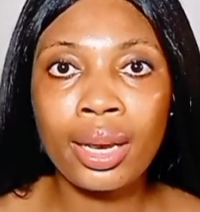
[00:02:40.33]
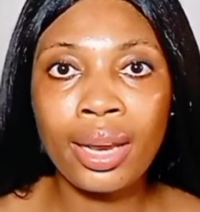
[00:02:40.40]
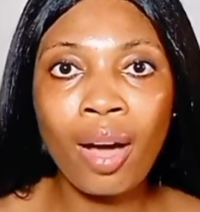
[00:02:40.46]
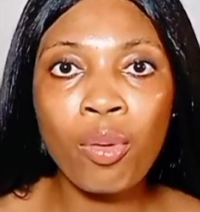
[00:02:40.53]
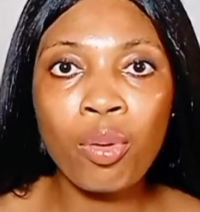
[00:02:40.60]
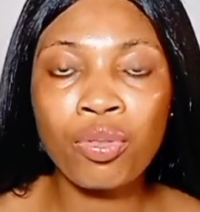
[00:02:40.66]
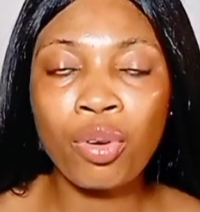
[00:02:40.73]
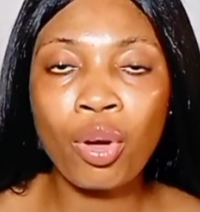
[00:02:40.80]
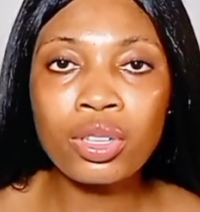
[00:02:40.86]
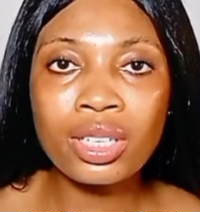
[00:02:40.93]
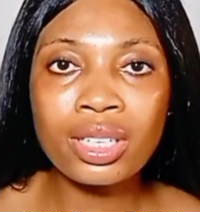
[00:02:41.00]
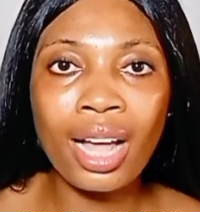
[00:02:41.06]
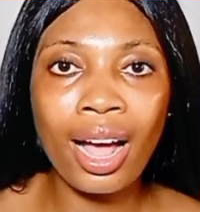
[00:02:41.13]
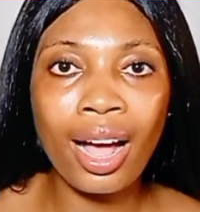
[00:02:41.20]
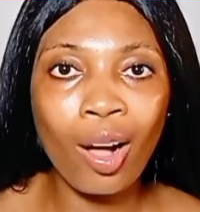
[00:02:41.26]
Now we've
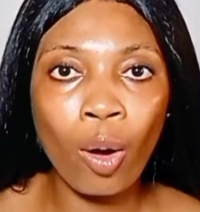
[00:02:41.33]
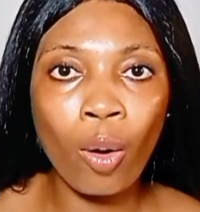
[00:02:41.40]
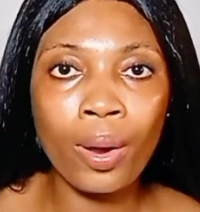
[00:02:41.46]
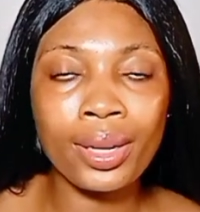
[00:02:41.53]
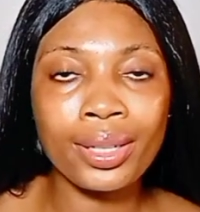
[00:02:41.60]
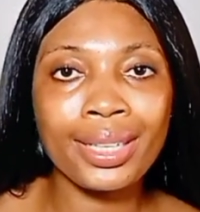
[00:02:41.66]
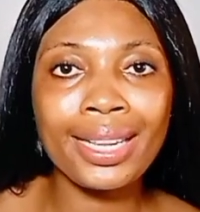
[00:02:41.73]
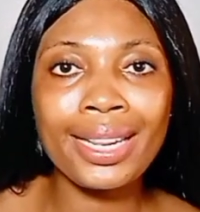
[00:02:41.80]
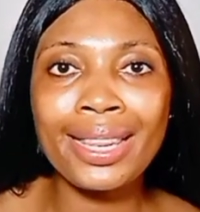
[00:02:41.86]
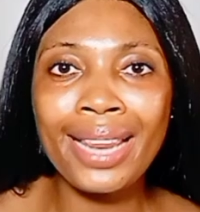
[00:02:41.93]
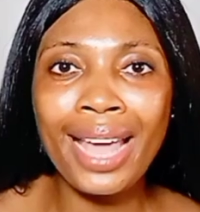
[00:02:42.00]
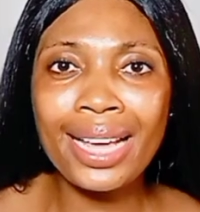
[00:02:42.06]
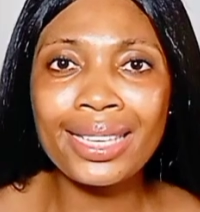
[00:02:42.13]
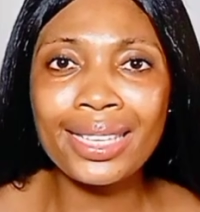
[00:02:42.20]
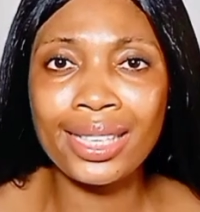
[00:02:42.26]
gotten our oil. The
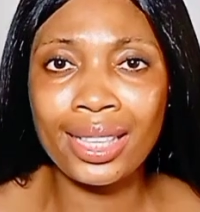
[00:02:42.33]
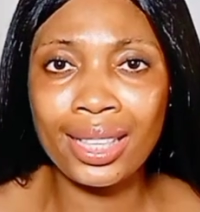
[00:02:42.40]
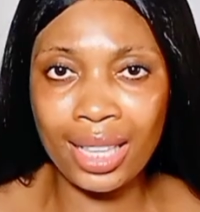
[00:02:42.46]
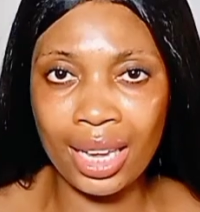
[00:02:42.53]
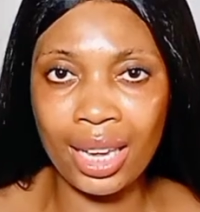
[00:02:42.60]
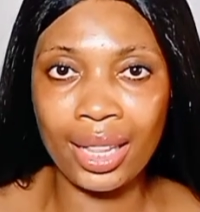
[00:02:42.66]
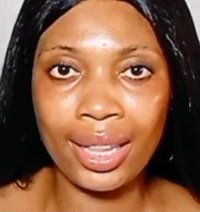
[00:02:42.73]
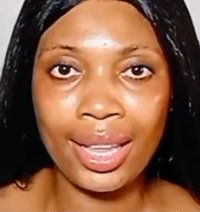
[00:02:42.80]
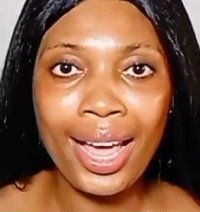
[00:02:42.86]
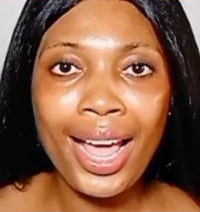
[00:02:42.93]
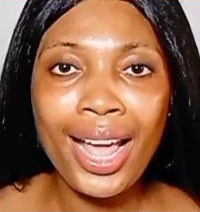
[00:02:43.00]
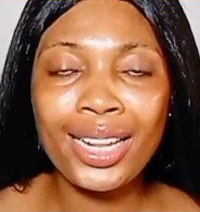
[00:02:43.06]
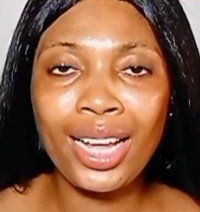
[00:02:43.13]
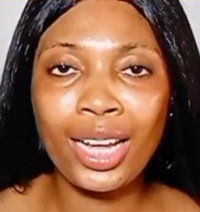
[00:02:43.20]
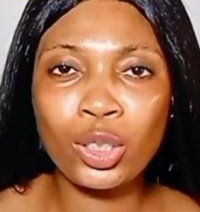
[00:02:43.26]
next thing
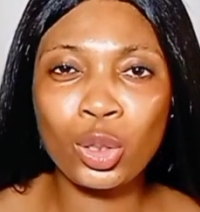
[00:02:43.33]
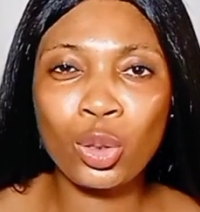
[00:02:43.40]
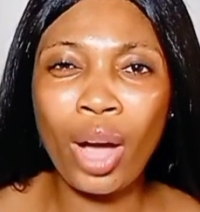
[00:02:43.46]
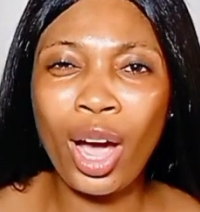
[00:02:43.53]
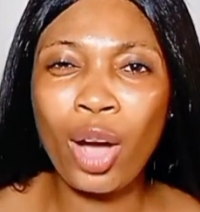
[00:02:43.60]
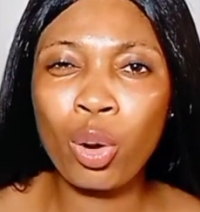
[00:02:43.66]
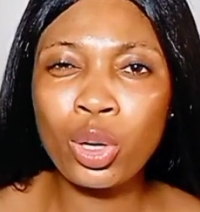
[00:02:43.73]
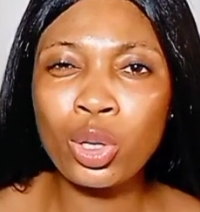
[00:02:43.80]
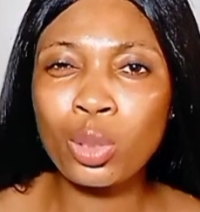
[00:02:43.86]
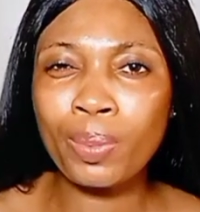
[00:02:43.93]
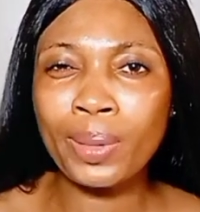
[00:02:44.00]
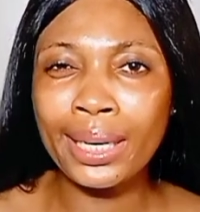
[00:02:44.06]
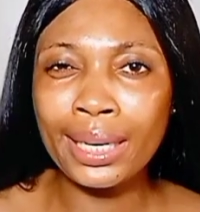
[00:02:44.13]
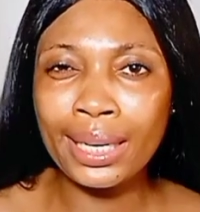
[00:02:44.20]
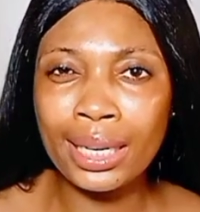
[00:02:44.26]
that you are going to
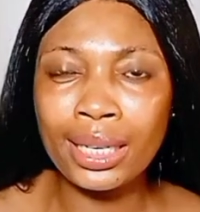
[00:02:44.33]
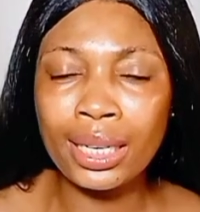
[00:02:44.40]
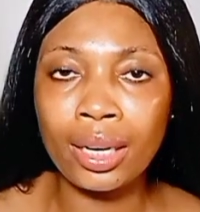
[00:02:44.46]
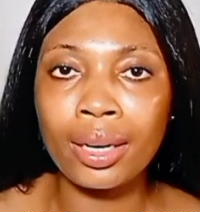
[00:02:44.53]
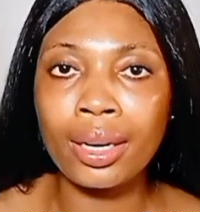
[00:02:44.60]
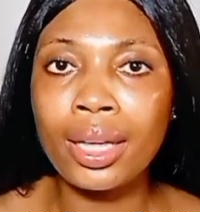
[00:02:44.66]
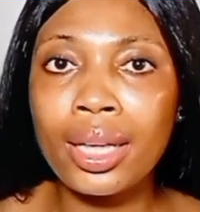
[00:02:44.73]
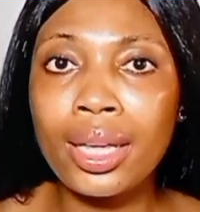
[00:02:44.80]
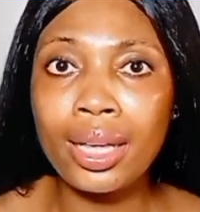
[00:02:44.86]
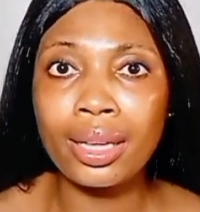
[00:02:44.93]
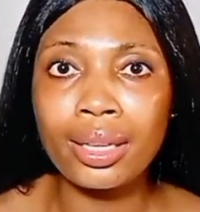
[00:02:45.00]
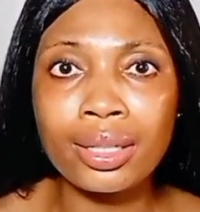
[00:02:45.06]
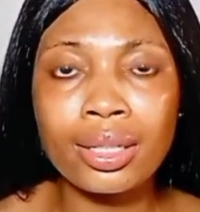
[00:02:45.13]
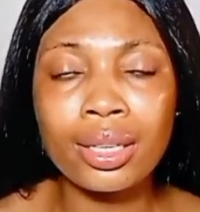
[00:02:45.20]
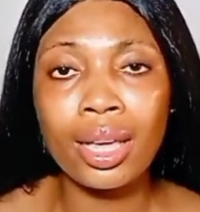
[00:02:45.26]
be needing
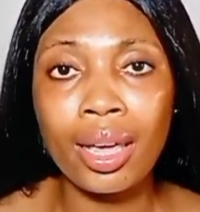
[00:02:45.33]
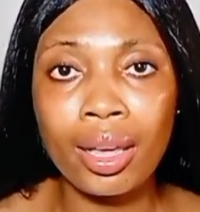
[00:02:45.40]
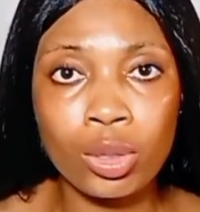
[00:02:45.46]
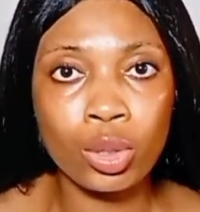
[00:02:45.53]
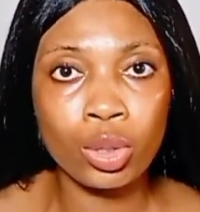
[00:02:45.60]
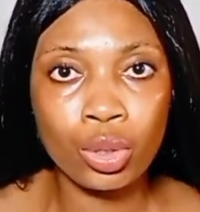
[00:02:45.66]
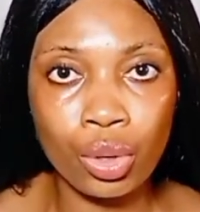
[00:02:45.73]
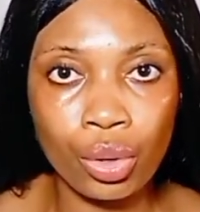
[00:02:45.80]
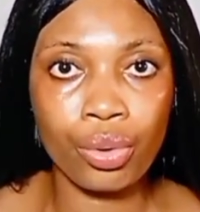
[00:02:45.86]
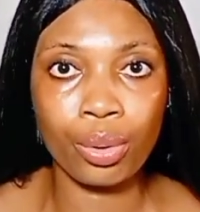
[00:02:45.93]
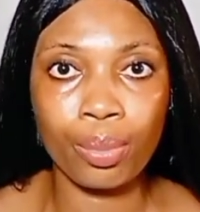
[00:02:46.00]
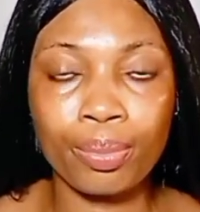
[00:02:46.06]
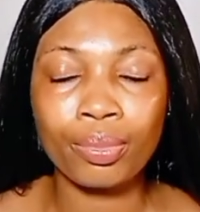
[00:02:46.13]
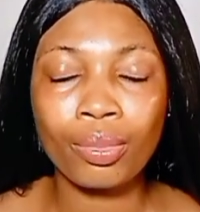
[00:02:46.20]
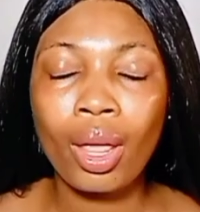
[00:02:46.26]
is a
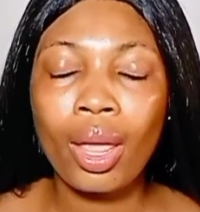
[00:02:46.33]
serum.